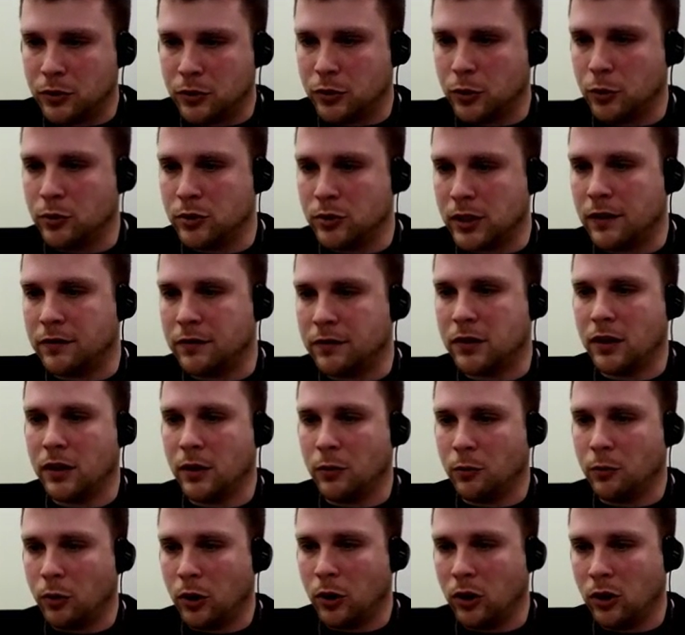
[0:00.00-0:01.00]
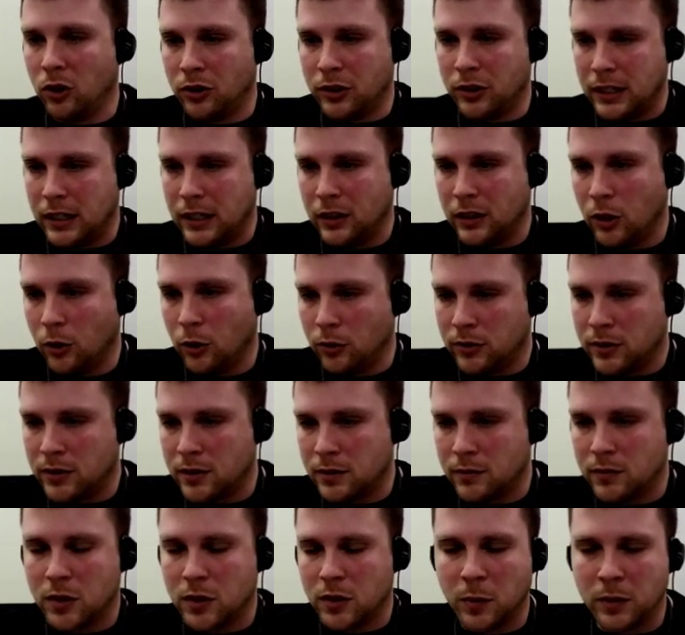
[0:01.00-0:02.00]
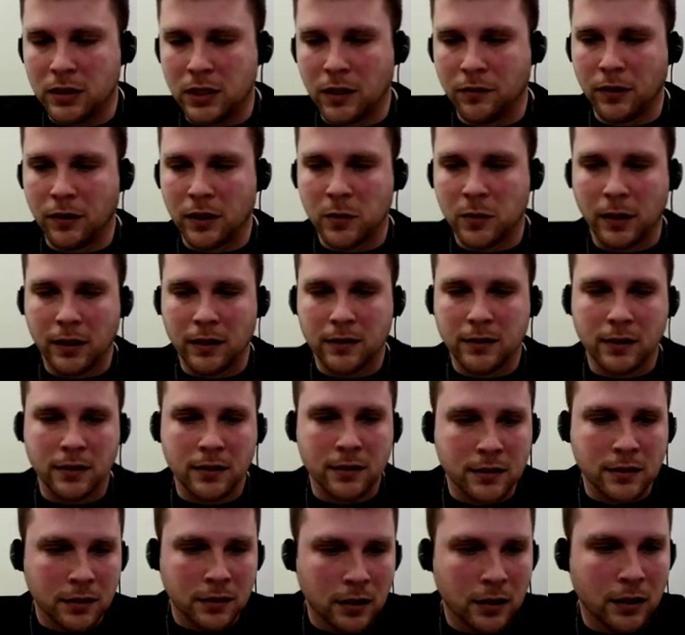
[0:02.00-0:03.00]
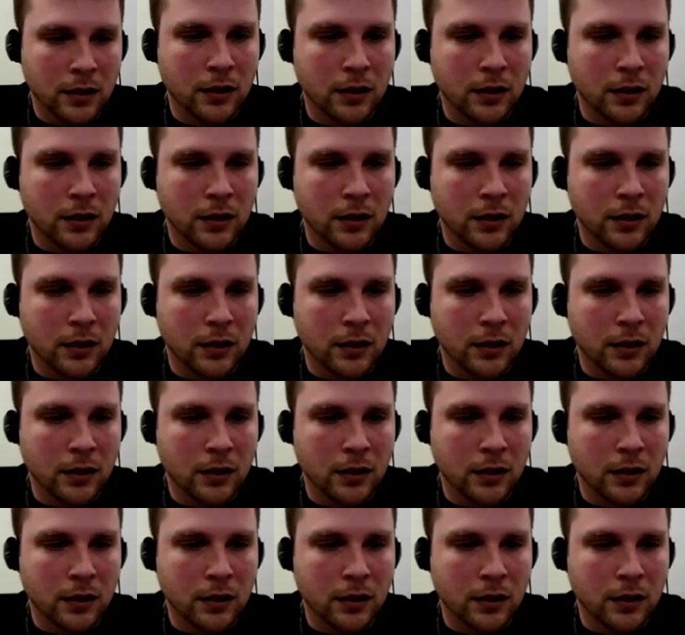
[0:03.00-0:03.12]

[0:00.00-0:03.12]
do stuff to the world in those specific spaces.